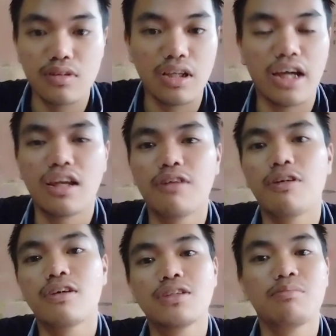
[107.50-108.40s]
And now,
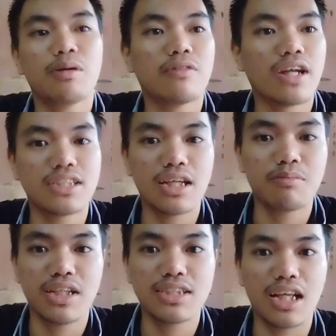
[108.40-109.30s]
how to memorize them
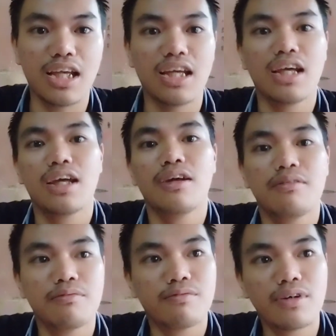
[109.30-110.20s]
easily?
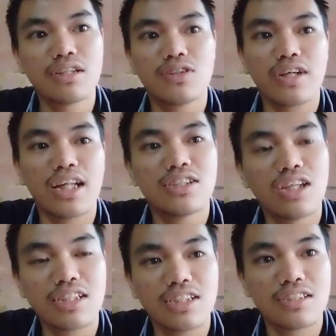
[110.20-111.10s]
First, you can
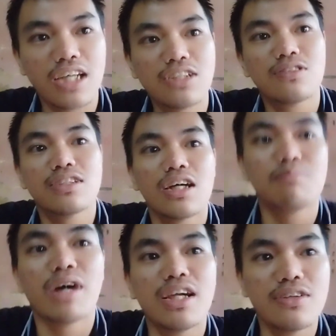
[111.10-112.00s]
exercise yourself
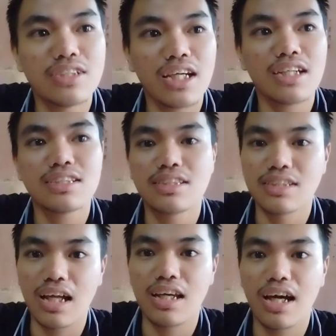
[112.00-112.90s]
by using
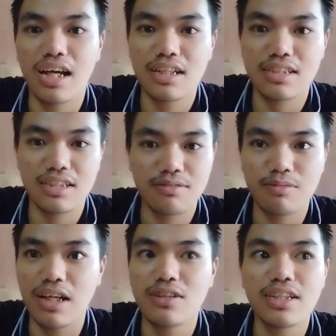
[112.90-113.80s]

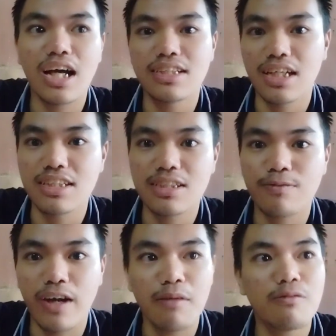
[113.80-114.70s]
a sentence
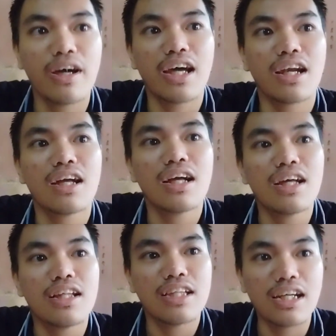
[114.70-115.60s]
frame where
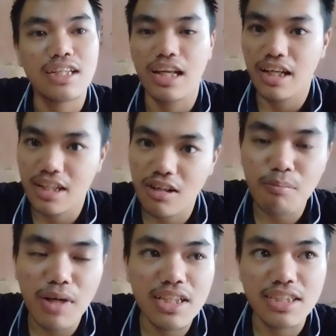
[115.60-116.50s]
there's an
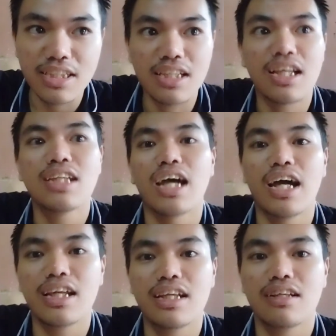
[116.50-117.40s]
incompleted sentence,
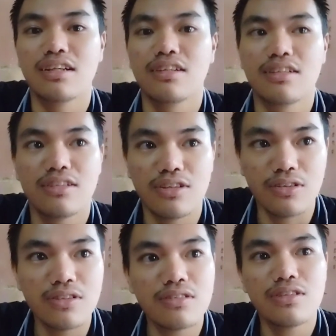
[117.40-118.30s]
and your
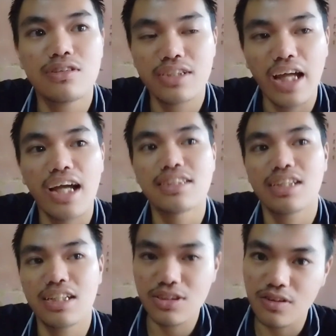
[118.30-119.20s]
task
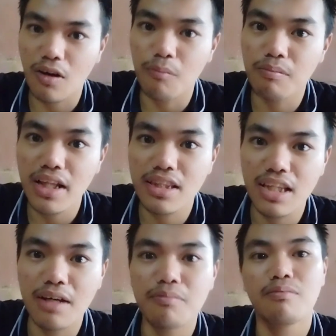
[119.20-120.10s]
is to complete
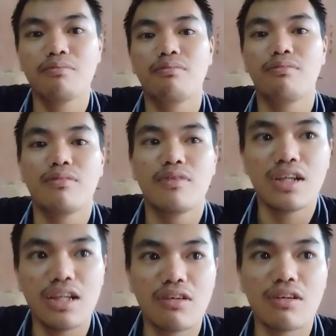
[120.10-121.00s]
them
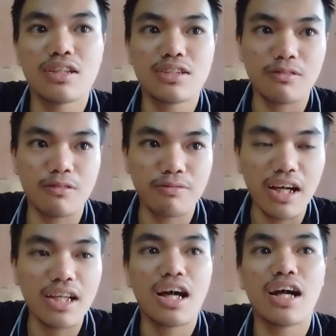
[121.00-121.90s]
in order to
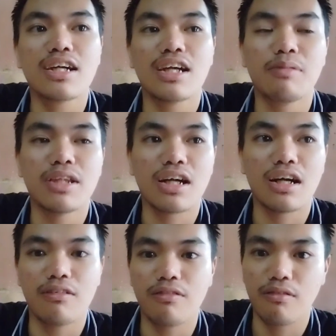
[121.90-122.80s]
find a grammatical